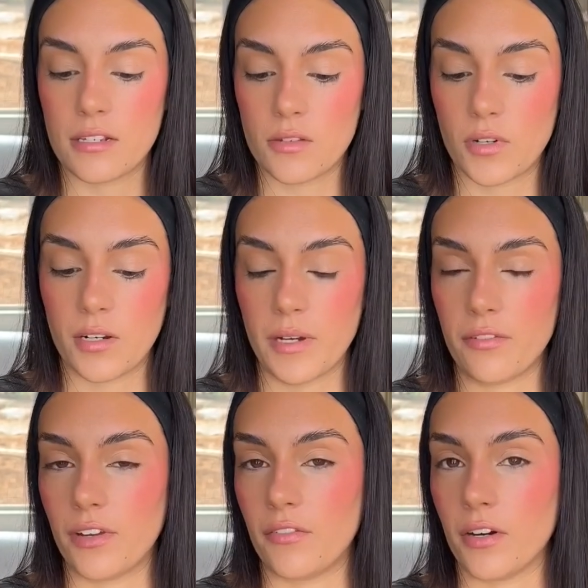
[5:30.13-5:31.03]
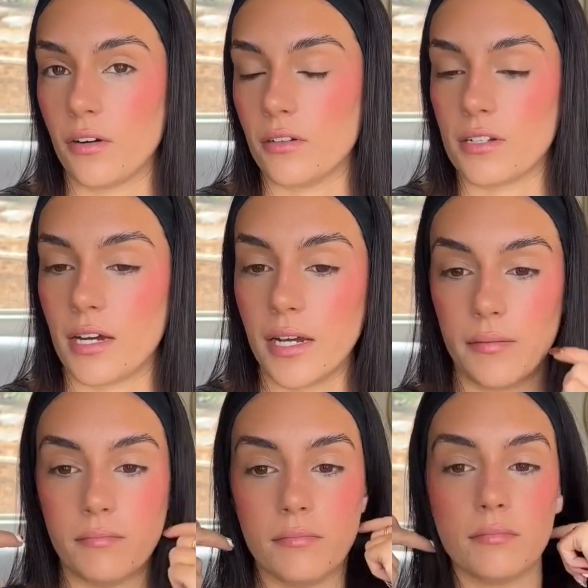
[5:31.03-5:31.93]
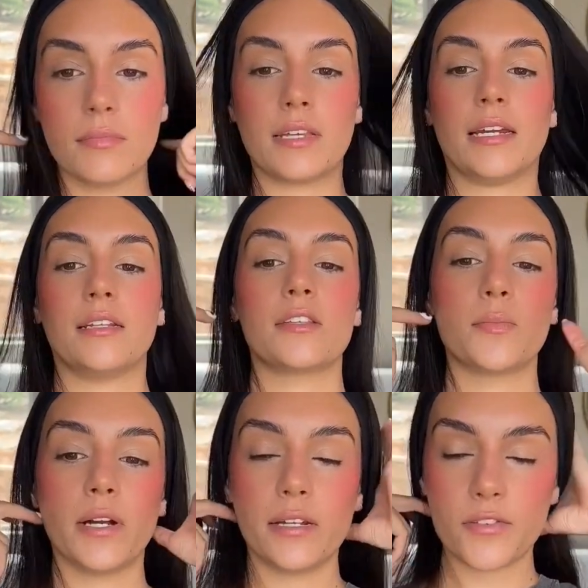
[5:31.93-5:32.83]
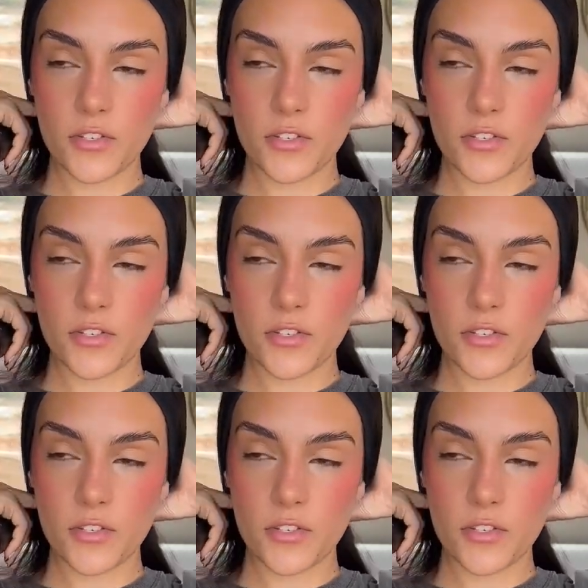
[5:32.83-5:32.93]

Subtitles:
is one of my favorite all-time setting sprays.